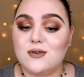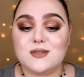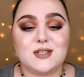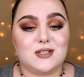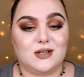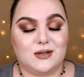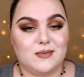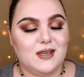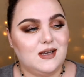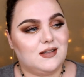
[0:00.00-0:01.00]

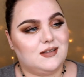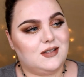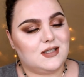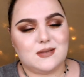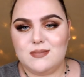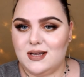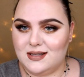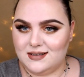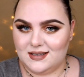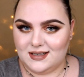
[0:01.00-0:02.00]
Also, this
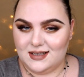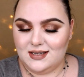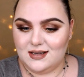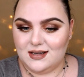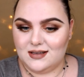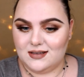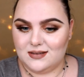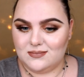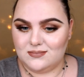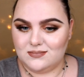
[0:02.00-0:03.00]
Monday,
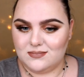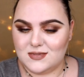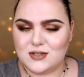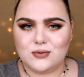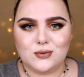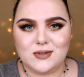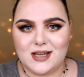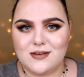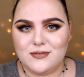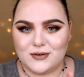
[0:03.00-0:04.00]
so
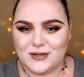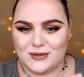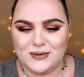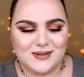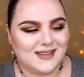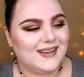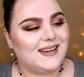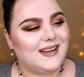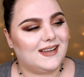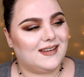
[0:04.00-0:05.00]
today for you,
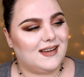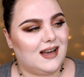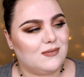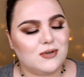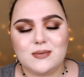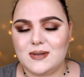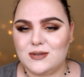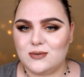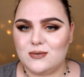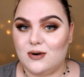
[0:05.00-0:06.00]
I'm going
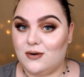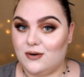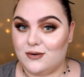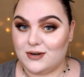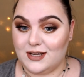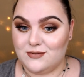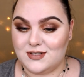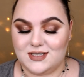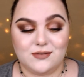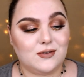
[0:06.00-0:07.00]
to, or I
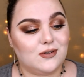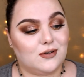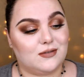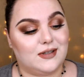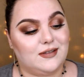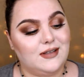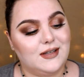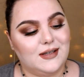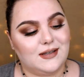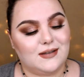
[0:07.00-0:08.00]
received already,
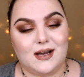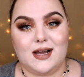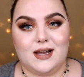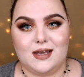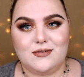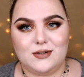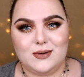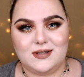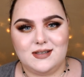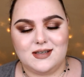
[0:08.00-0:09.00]
I have no
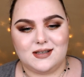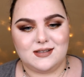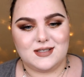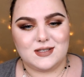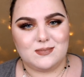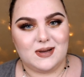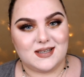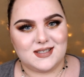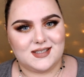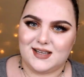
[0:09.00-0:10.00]
idea, this is
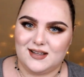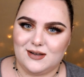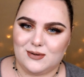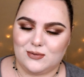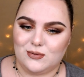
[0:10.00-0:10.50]
past, hello,